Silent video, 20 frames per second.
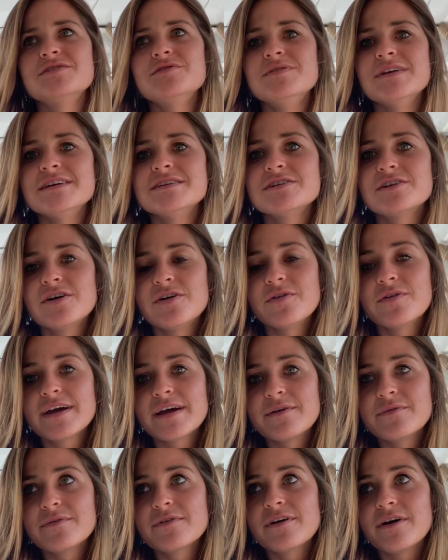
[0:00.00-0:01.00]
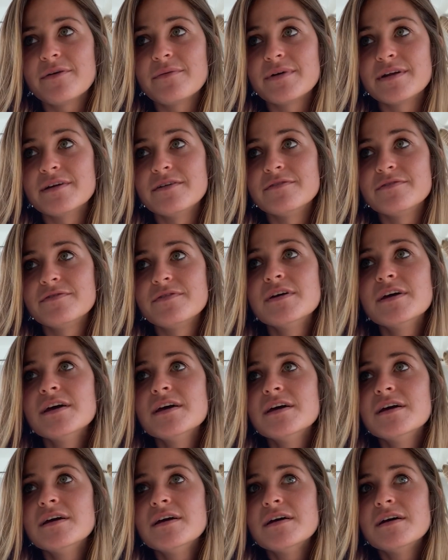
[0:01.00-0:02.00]
2 days ago got rid of
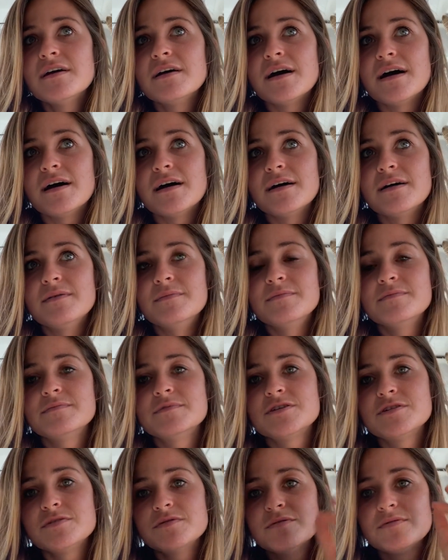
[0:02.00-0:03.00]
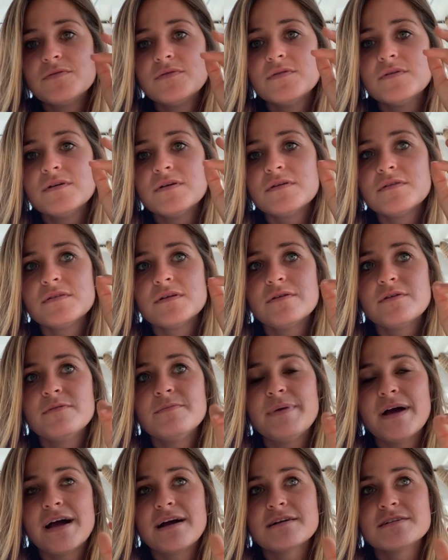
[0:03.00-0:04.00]
2 little
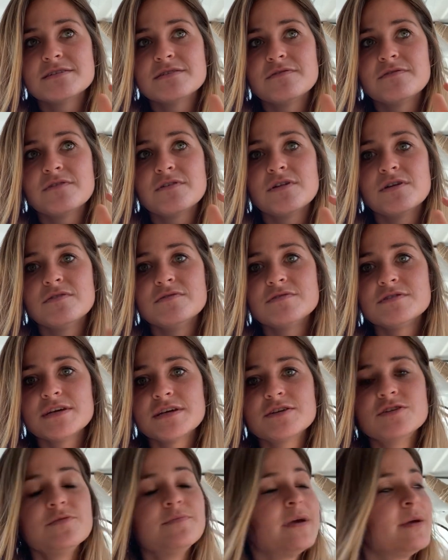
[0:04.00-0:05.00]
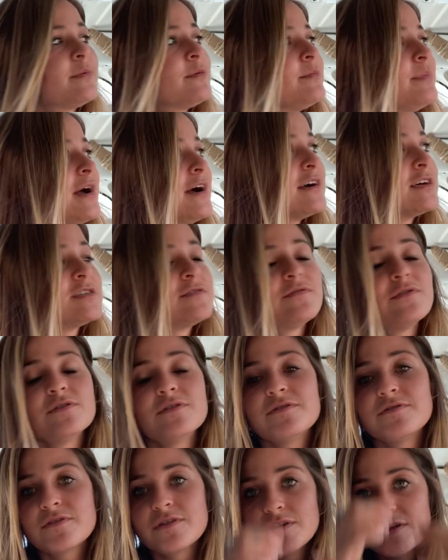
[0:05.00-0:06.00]
bags of clothes, like 2 paper bags full
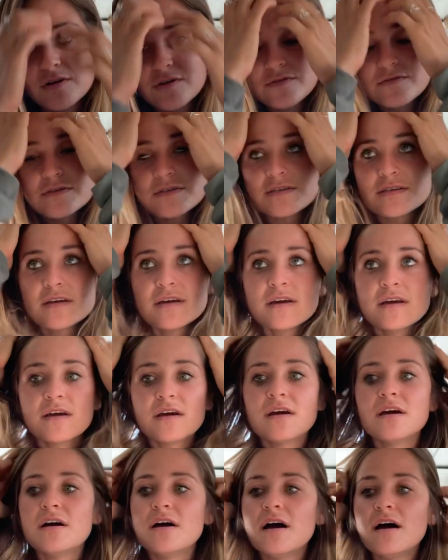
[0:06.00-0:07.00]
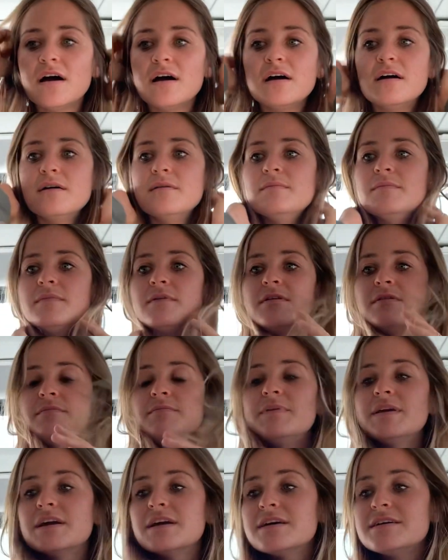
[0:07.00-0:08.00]
of clothes,
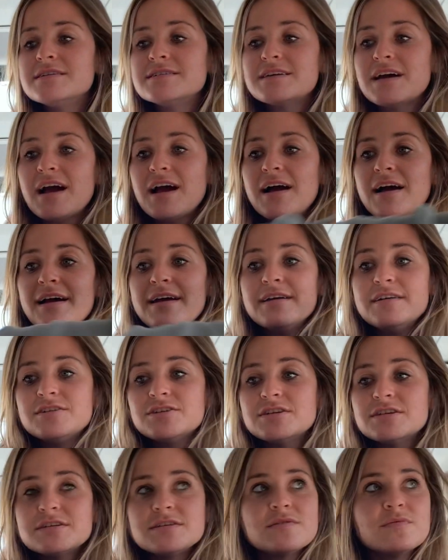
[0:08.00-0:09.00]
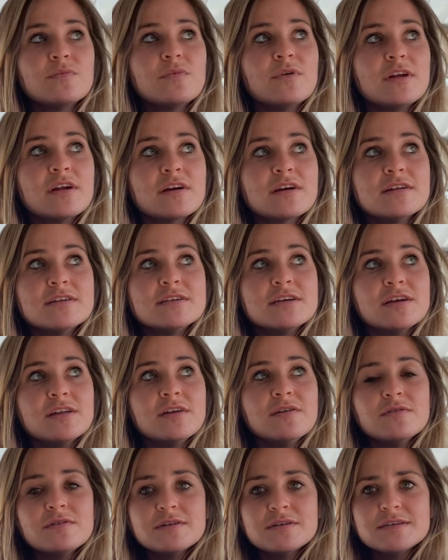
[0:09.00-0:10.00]
because I just want to
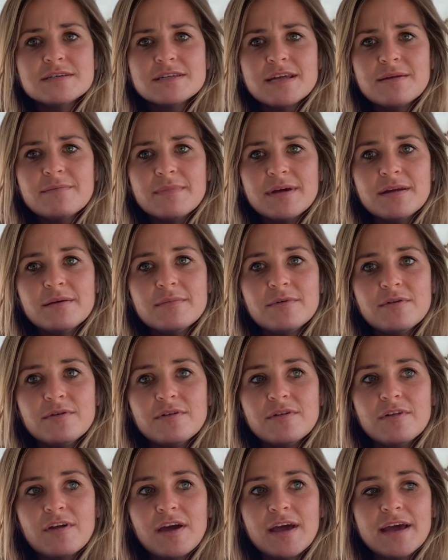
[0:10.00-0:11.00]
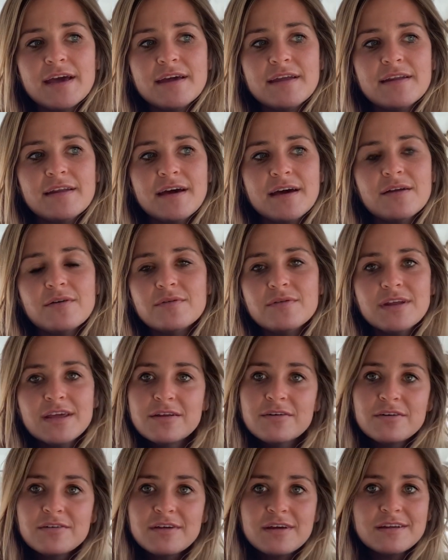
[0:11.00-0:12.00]
continue to stay minimal, and I don't need
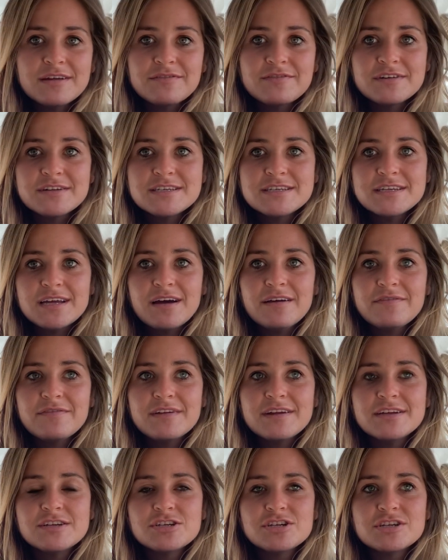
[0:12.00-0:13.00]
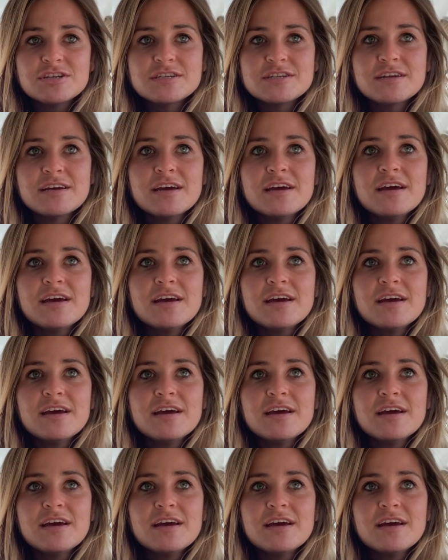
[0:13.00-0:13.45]
all that different stuff, and it's just